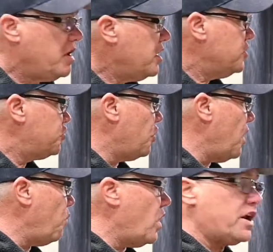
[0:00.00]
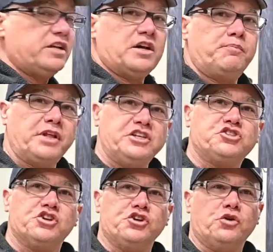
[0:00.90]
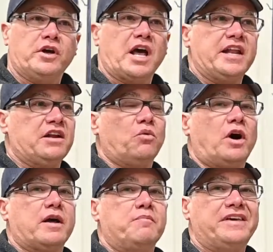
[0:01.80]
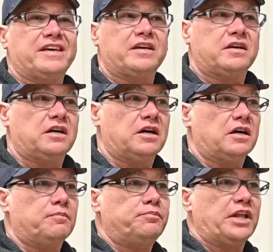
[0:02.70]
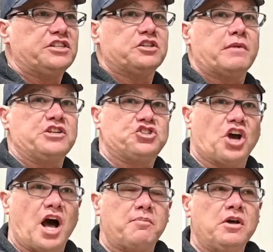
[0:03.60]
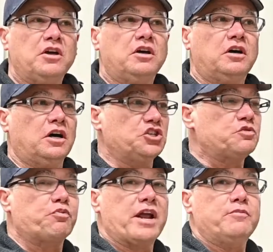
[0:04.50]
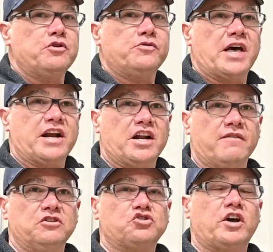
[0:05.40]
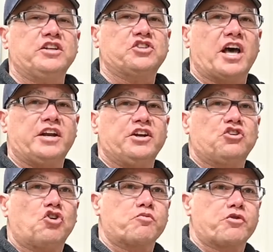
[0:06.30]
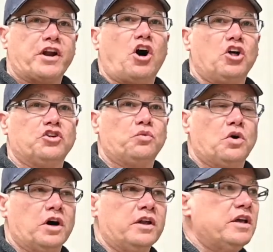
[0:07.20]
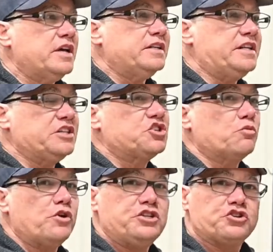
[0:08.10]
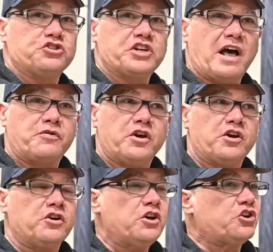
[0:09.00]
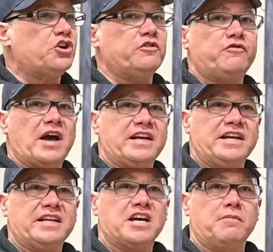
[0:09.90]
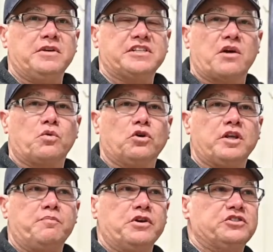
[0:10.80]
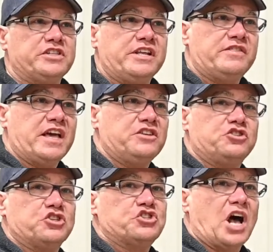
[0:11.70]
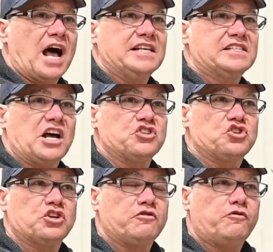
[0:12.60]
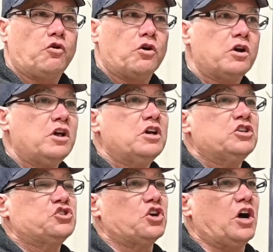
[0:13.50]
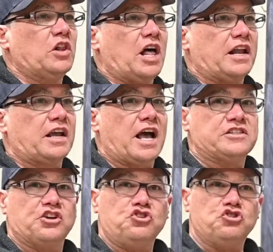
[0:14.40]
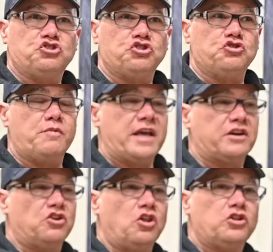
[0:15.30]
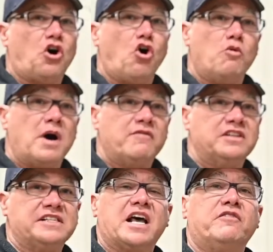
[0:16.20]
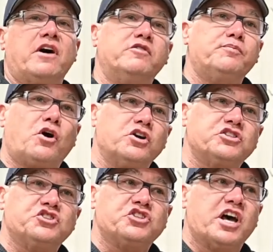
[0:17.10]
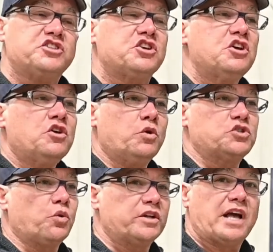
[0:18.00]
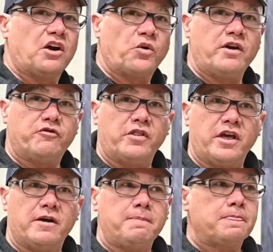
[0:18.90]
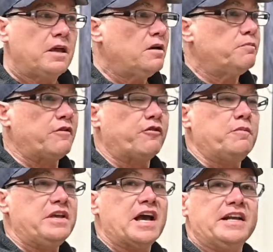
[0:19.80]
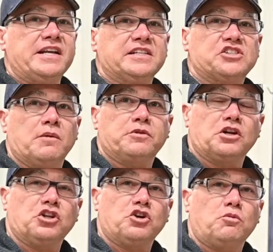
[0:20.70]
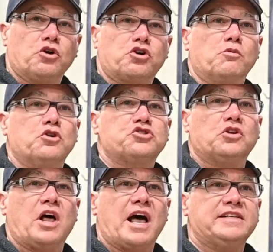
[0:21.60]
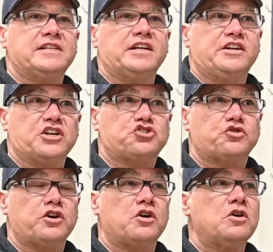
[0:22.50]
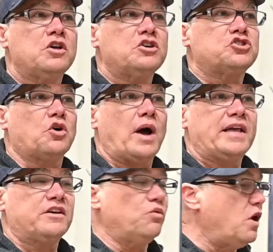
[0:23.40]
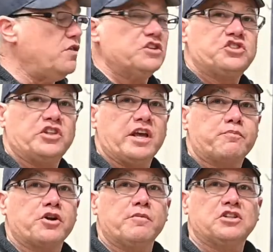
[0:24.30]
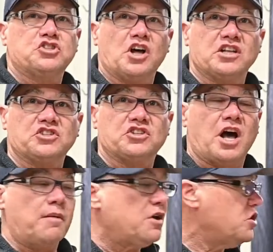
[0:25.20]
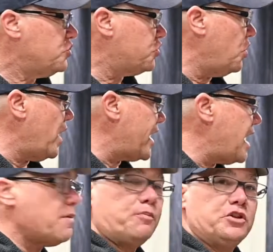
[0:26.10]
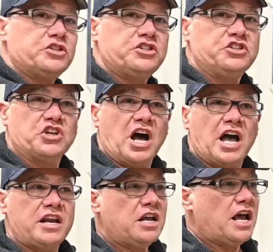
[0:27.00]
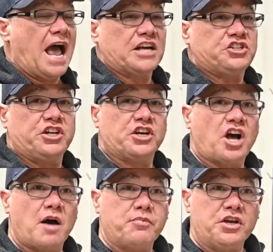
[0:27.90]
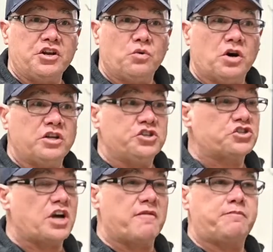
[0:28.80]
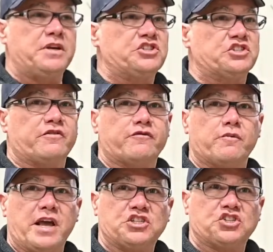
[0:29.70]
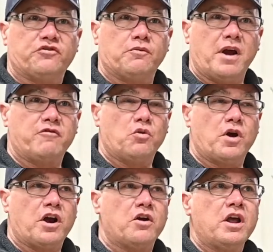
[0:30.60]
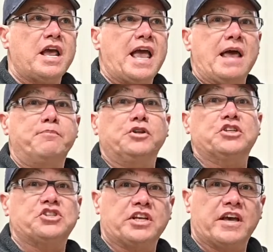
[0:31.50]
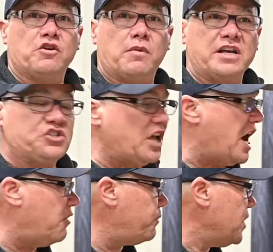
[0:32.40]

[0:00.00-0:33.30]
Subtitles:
So I wanted a place to do it. I didn't want a big place in my shop, a spray booth and an oven, so I decided to incorporate all in one. Did some research out there, couldn't find any companies that really built anything to the size that I was looking for. Saw a lot of guys on YouTube making home ovens out of oven parts and such, which worked out great for them. But for me, I needed something a little more commercialized and industrial so I can run this thing pretty much non-stop. So I came up with this design. Actually didn't copy anyone, just got pieces of information from everywhere and put this together myself.